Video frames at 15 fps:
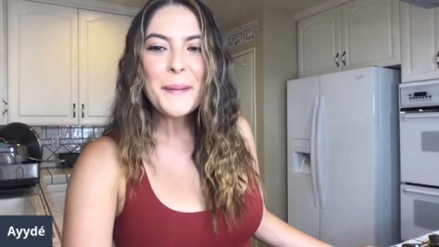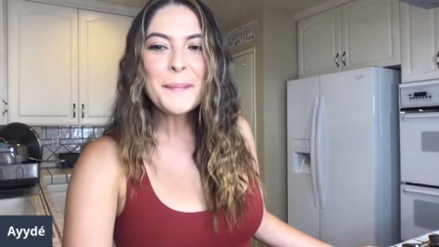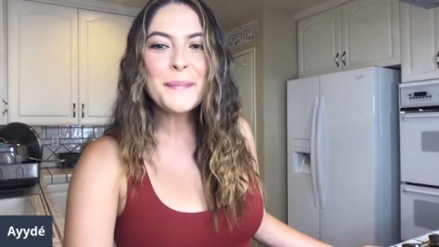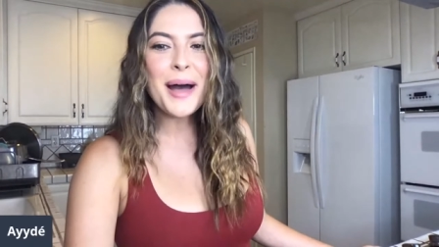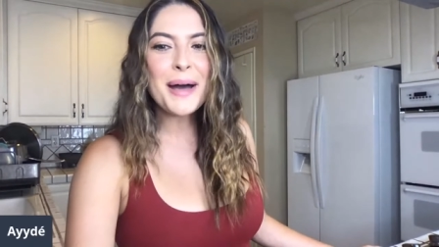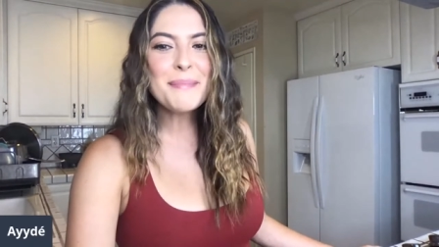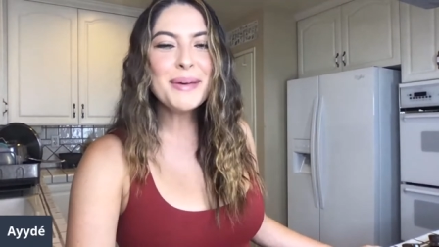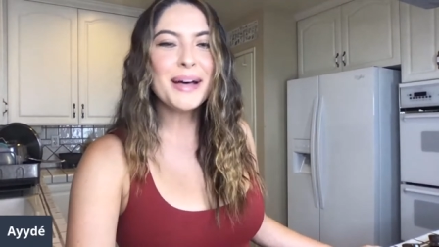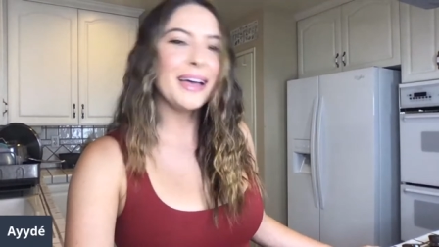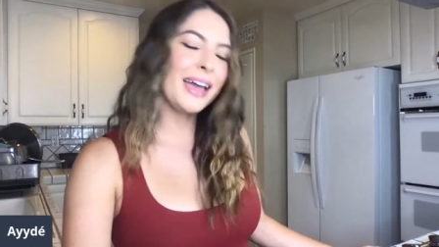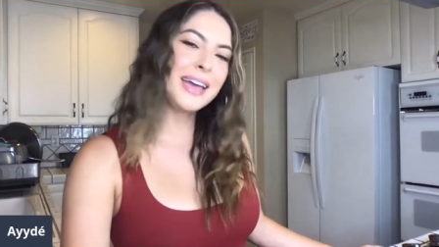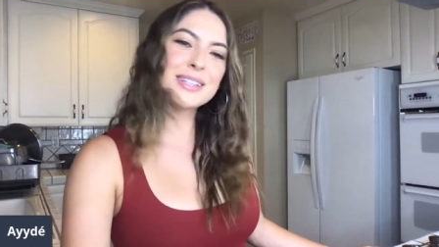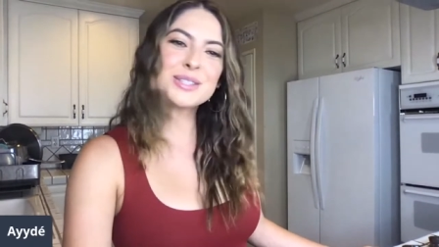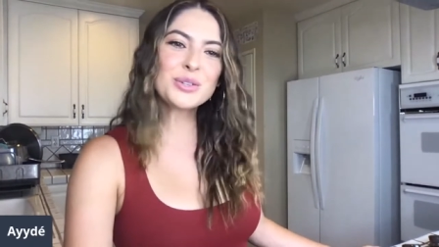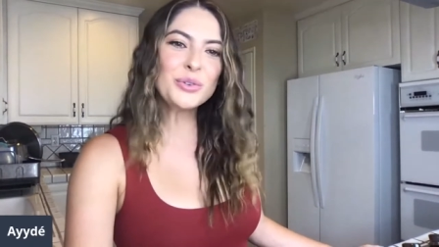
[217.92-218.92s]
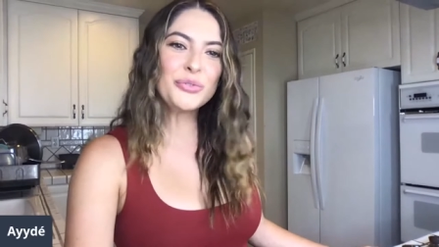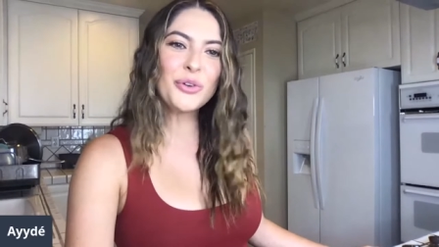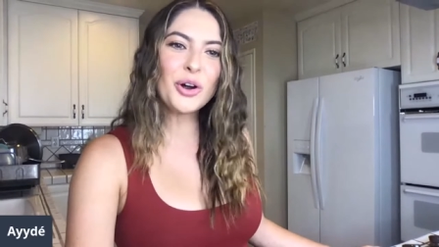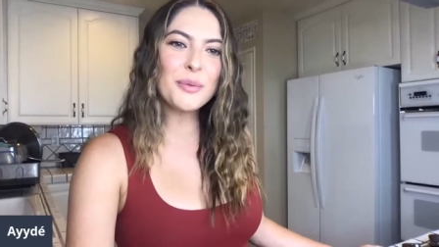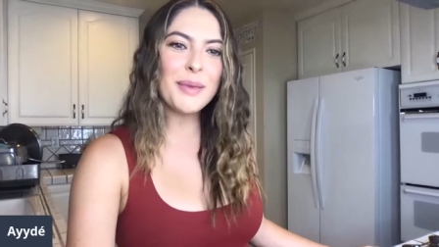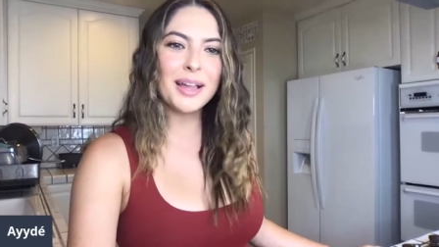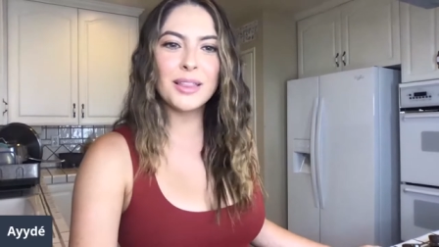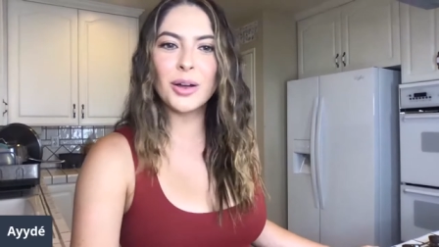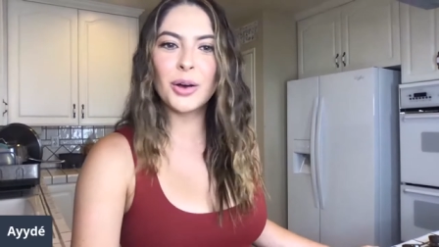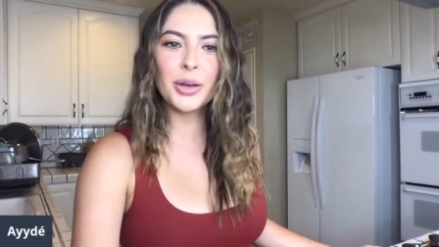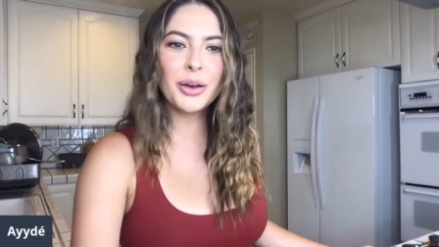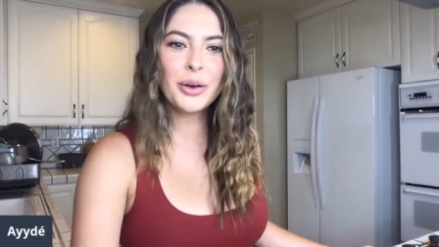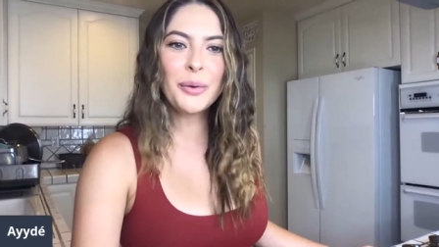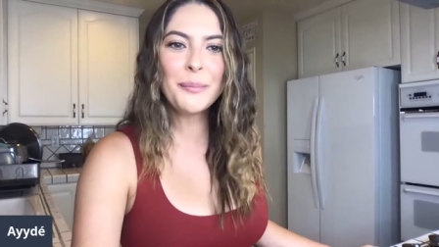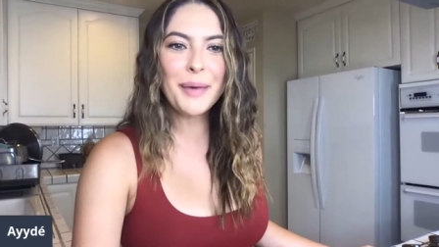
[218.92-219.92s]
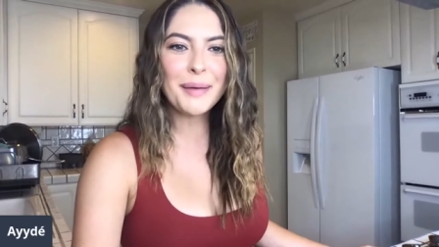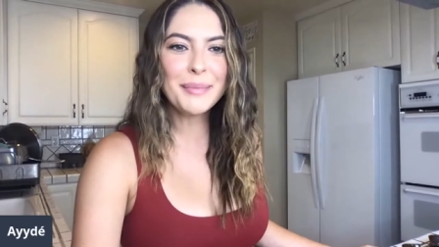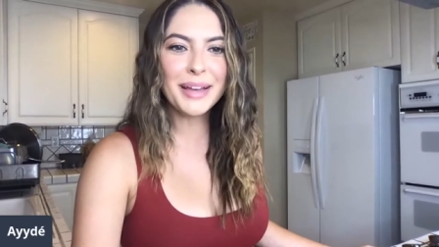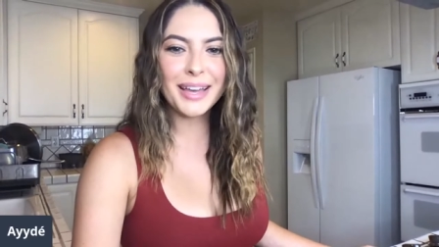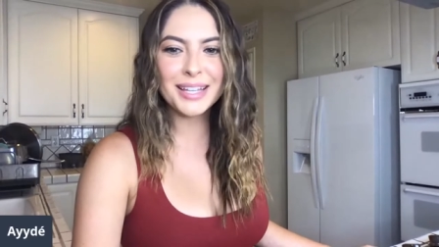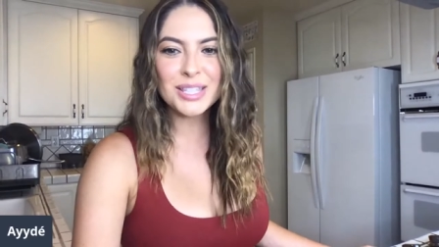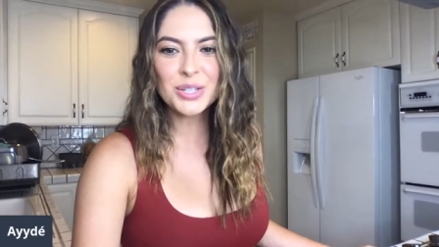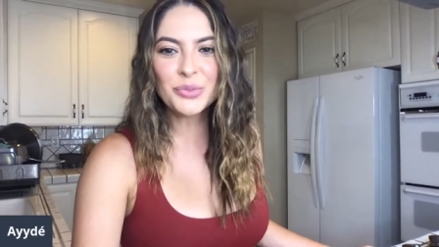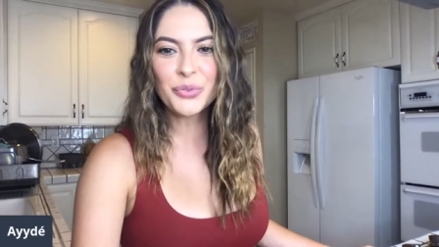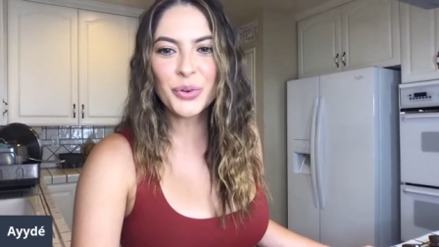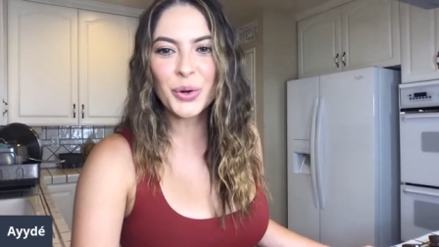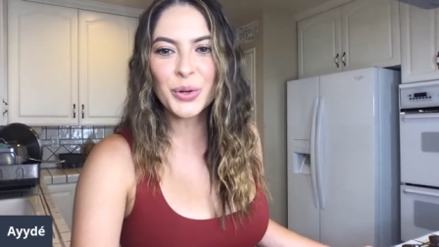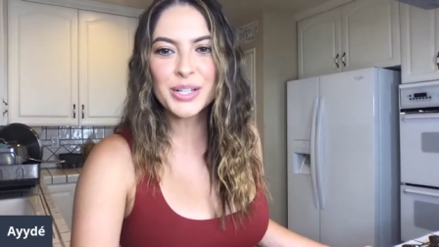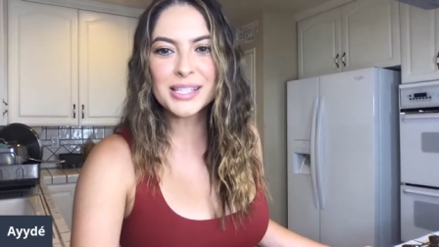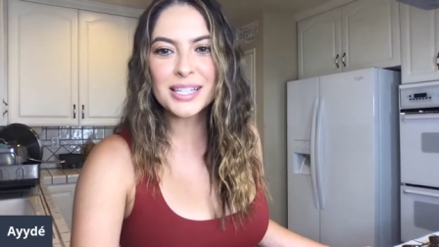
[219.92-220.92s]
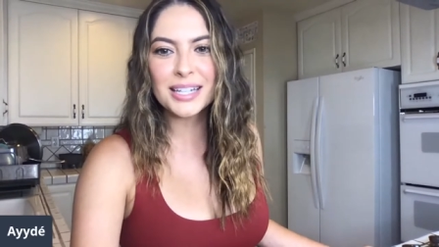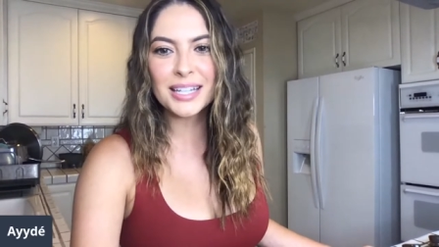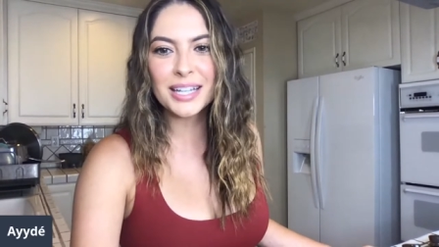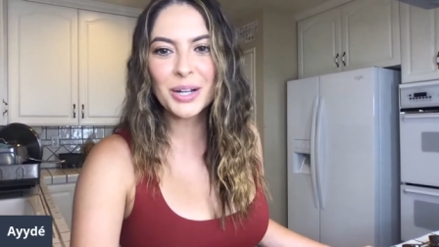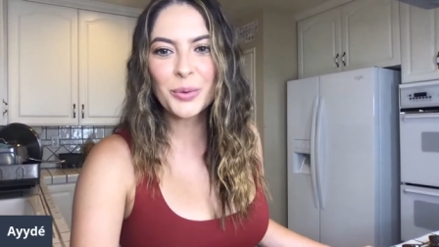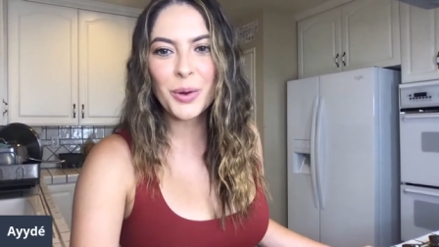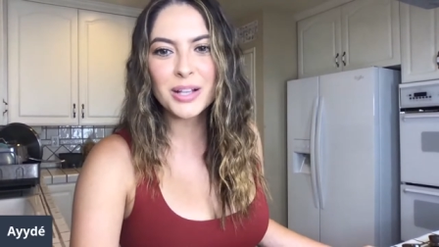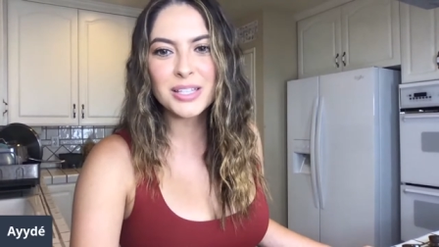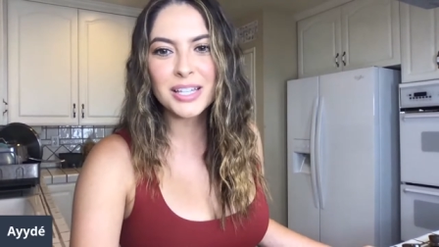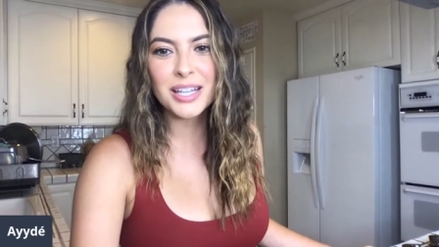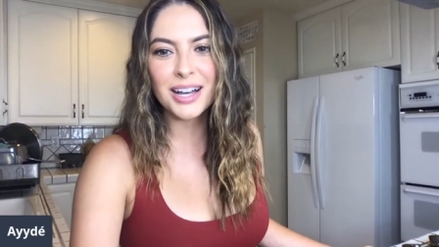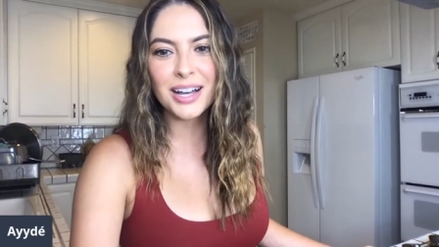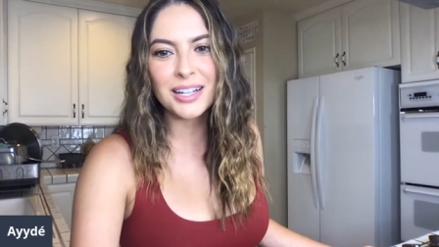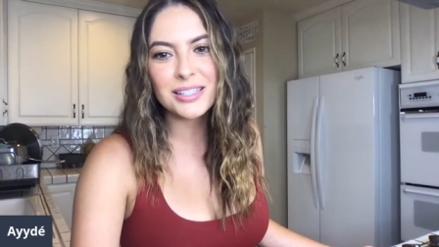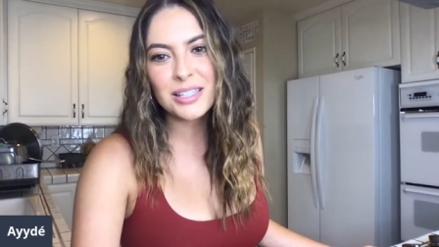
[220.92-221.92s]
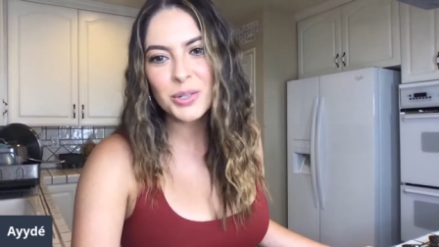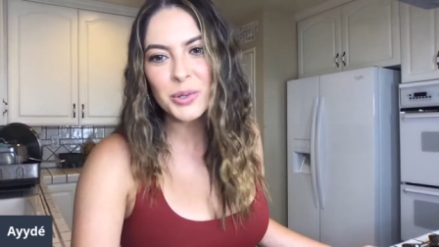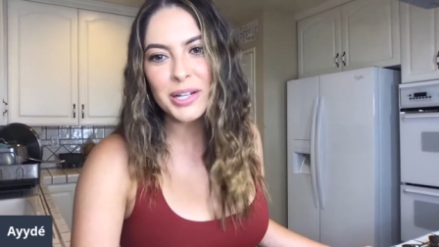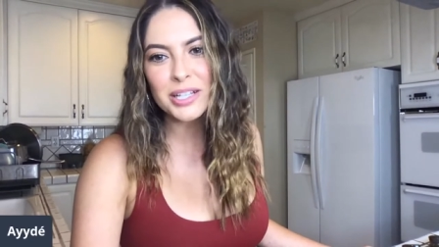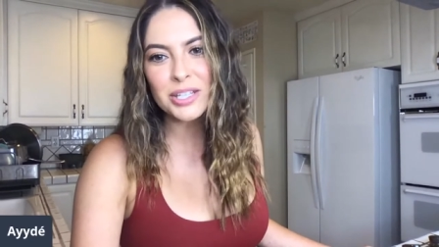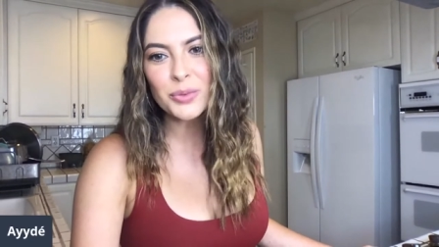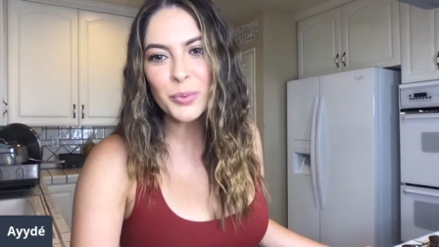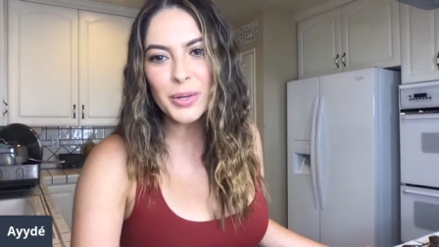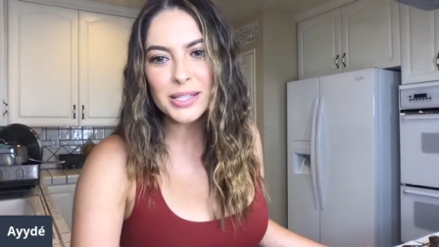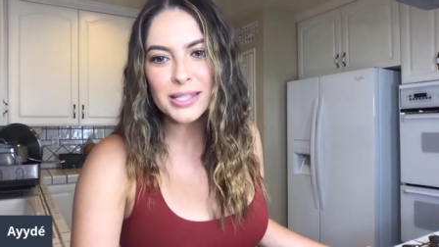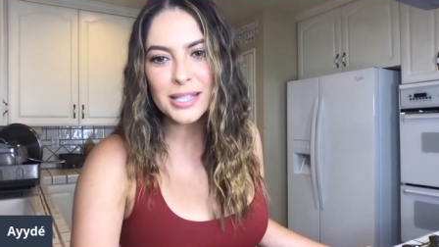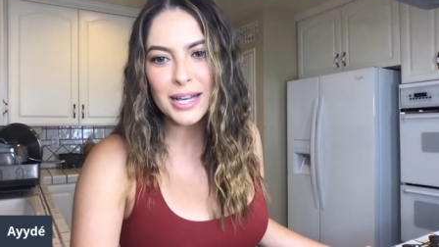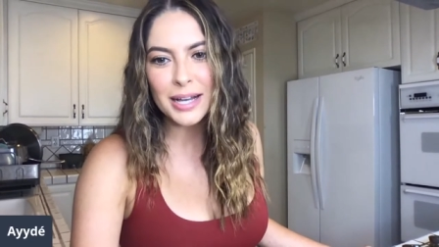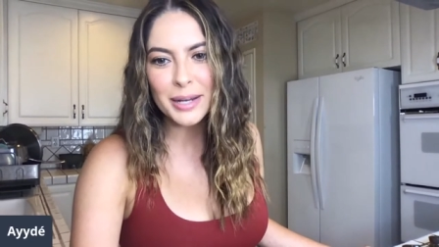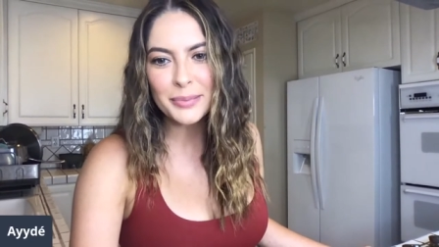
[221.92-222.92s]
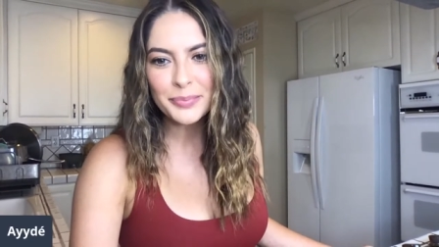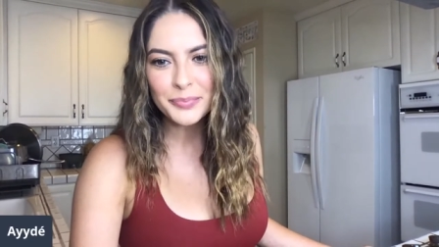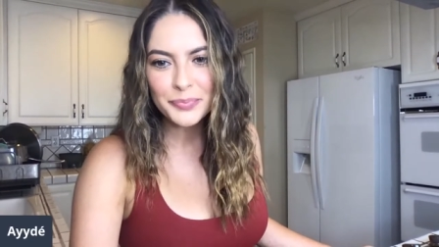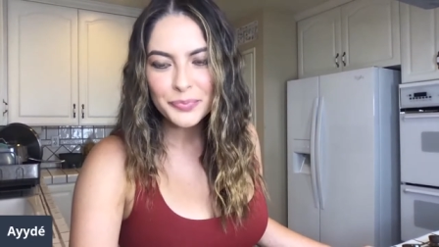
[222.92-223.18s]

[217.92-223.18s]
Mamba824, my loyal Mamba824 is in here watching on Twitch. What's up?